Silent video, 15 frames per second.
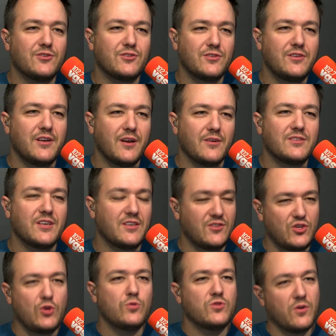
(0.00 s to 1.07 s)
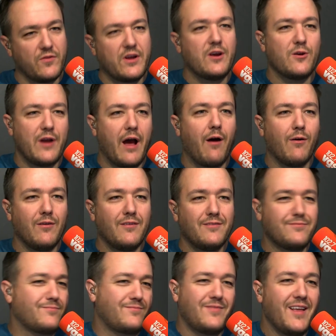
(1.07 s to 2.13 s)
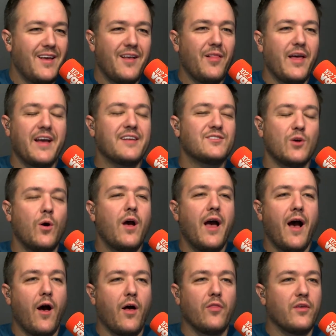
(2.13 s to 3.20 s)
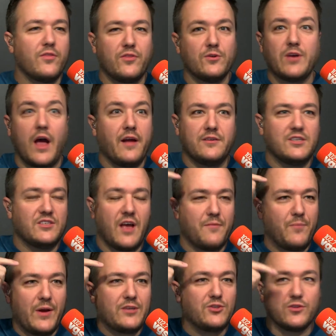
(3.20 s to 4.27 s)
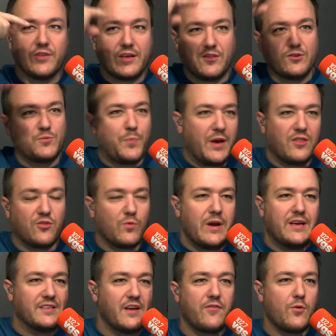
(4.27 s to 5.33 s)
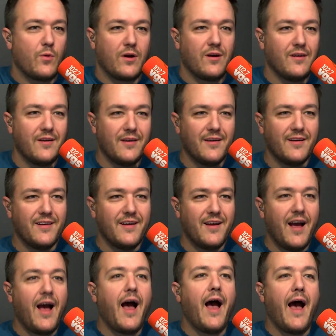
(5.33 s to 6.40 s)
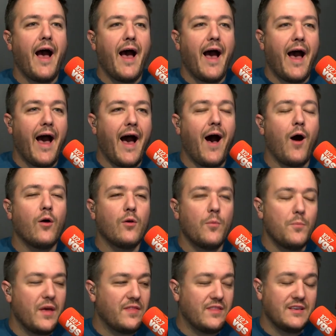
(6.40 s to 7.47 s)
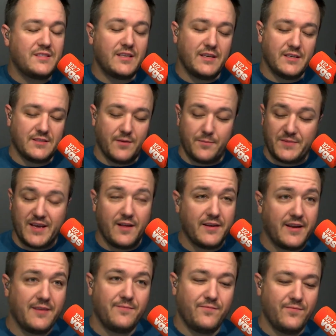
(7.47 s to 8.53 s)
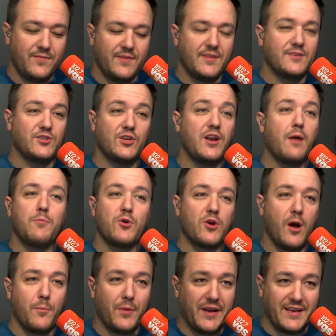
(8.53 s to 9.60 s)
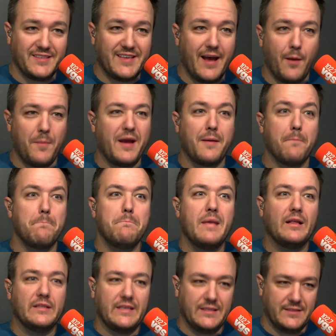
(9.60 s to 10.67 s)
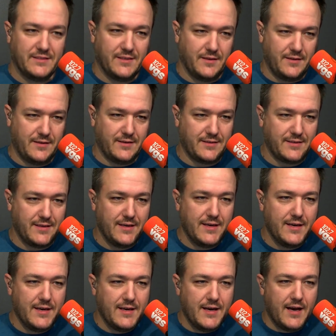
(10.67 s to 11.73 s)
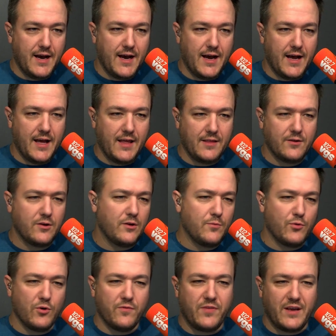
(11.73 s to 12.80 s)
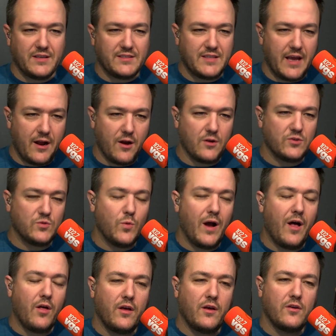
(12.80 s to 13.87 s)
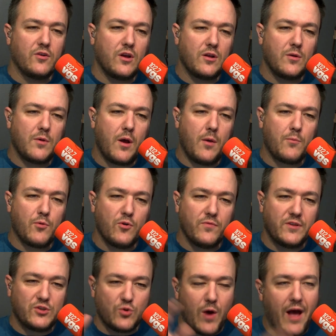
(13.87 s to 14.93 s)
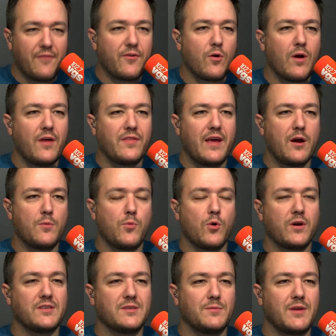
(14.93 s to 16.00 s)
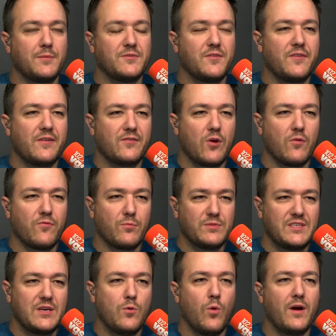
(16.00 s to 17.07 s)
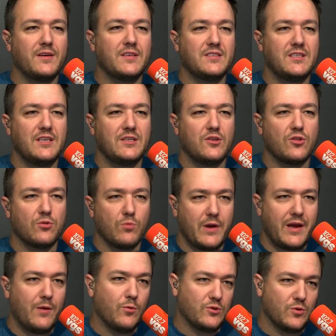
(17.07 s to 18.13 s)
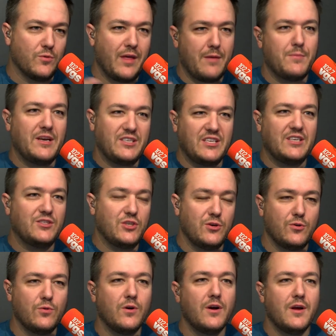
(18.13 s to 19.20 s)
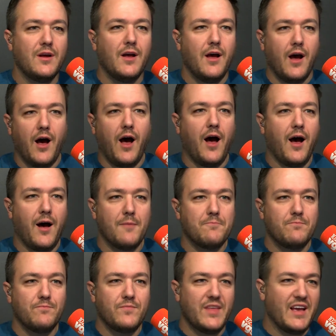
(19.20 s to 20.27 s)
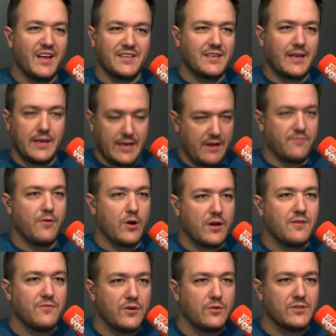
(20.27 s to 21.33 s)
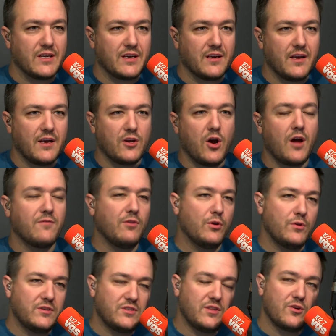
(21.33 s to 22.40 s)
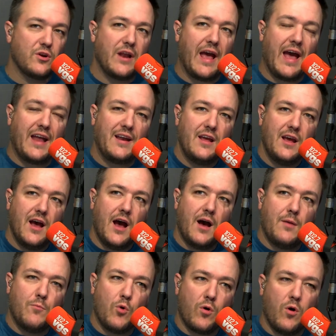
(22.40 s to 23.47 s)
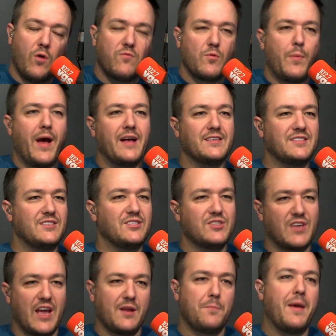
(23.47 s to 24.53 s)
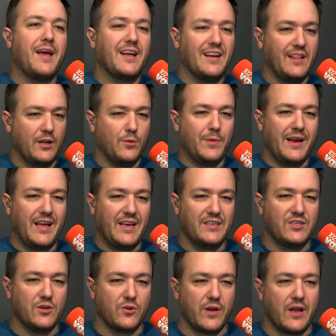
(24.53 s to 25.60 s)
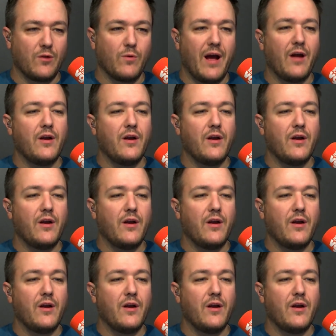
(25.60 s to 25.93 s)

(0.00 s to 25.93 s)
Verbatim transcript: Mm-hmm. You know, mm-hmm. so two's over here now. Yeah. Like, so uh, there, I just, I pictured, like, there's big threes everywhere. Yep. How, this is, I'm telling you, there's a number company in town making millions on this. Uh, they're going to improve things there as well. Uh, going to uh, improve the traffic around the airport because sometimes if you have to go from T1 to T3, which will then be T2, mm -hmm. um, it can get very confusing yeah. and convoluted. So they're going to add uh, more overpasses and just kind of make it a little bit easier to get around.